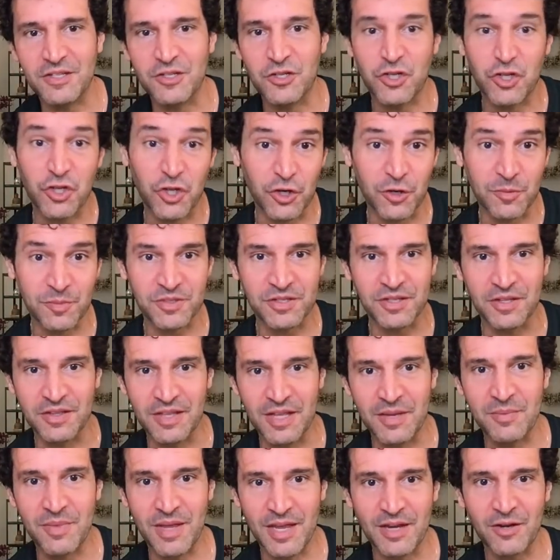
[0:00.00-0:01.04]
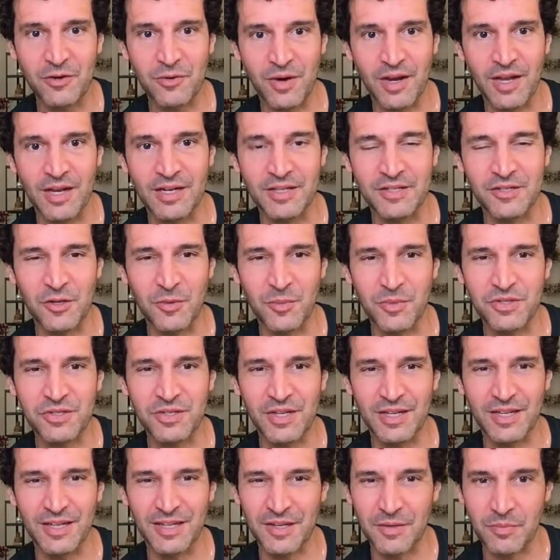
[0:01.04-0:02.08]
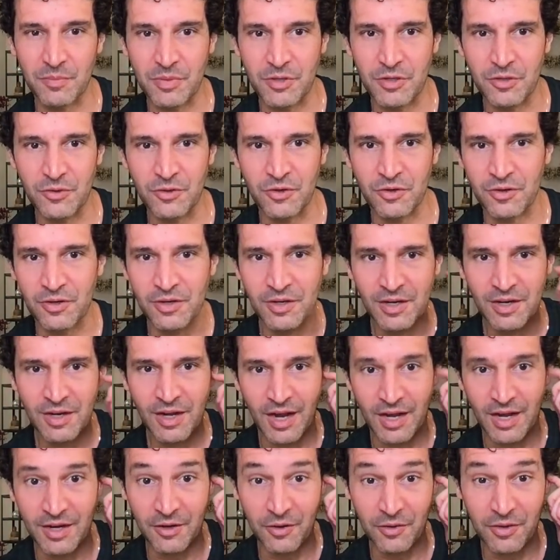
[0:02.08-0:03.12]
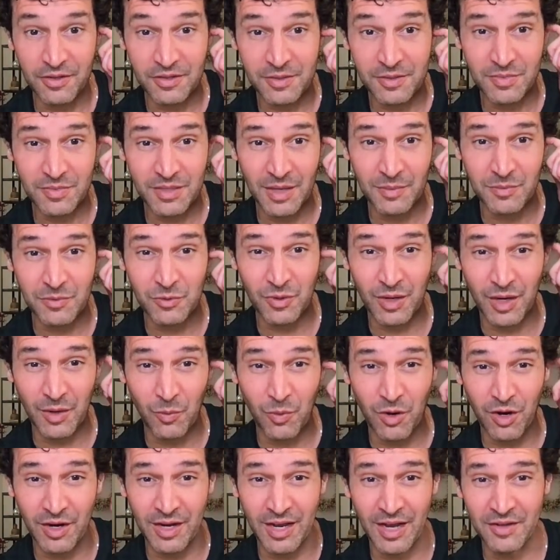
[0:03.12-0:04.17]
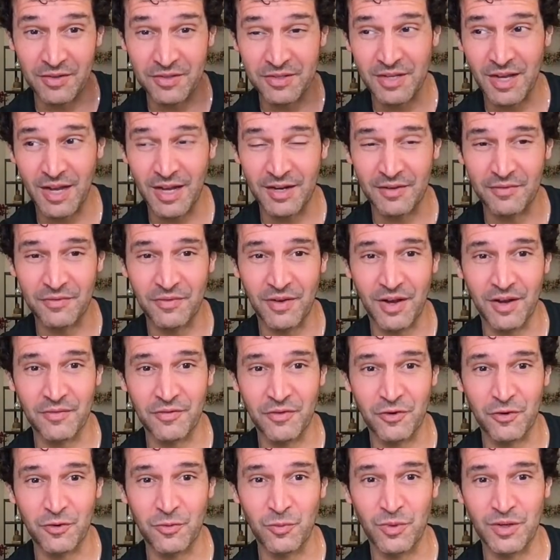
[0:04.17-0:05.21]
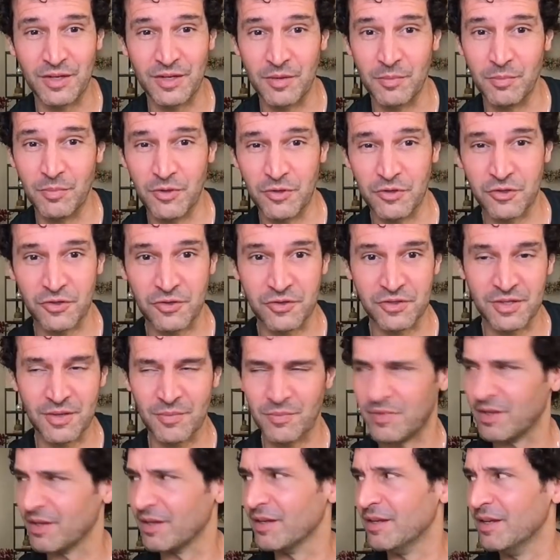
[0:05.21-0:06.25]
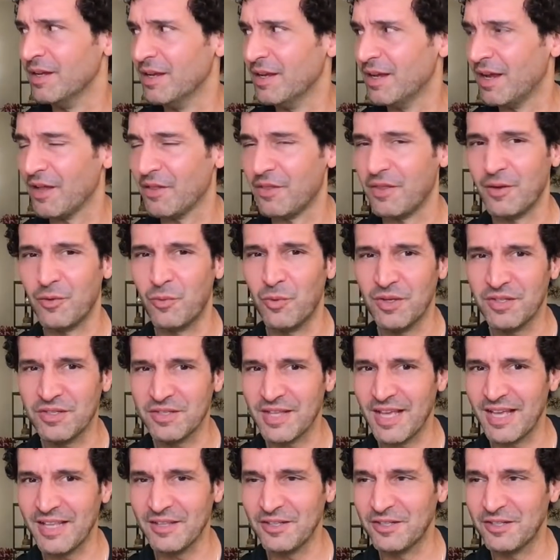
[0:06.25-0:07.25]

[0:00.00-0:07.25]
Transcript: and chirps that they make, right? It's almost like a computer. I know that sometimes when I walk outside, if I've heard one in a bush or something, I think, what's that